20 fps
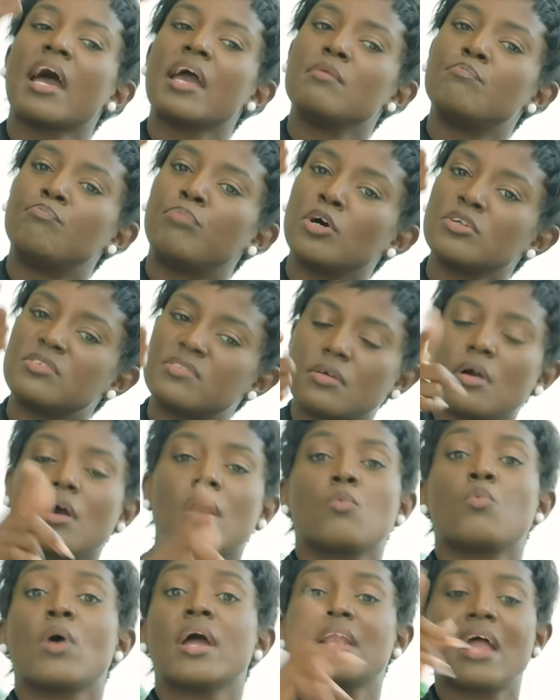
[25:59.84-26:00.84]
I
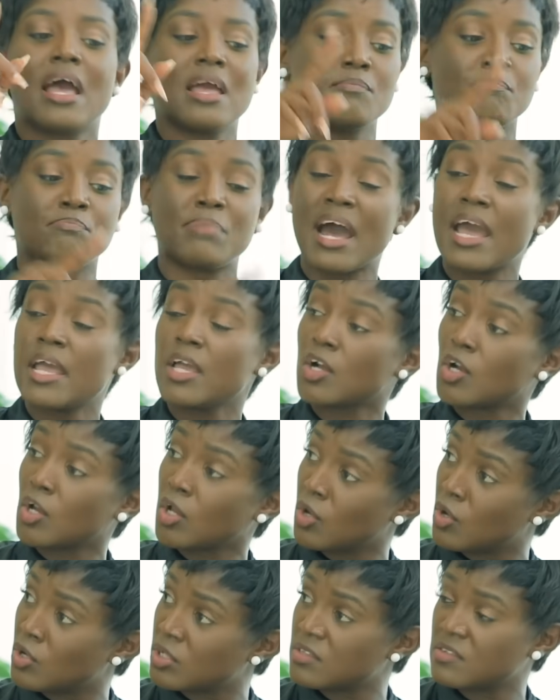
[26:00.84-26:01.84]
bought, when I buy
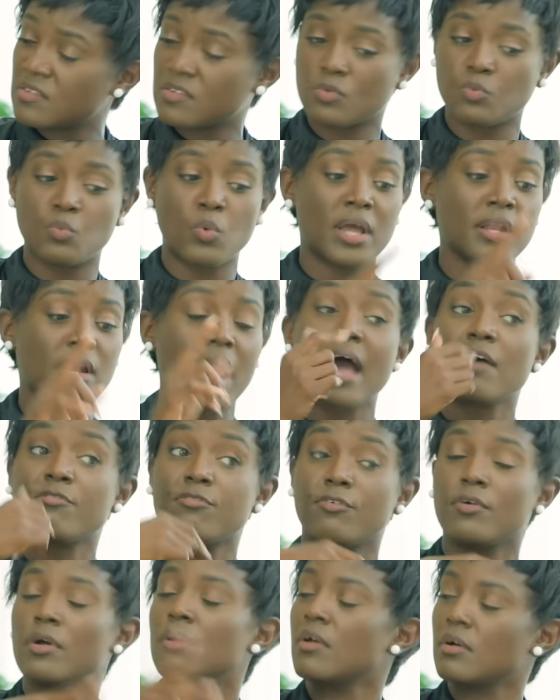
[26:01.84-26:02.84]
clothes, when I've,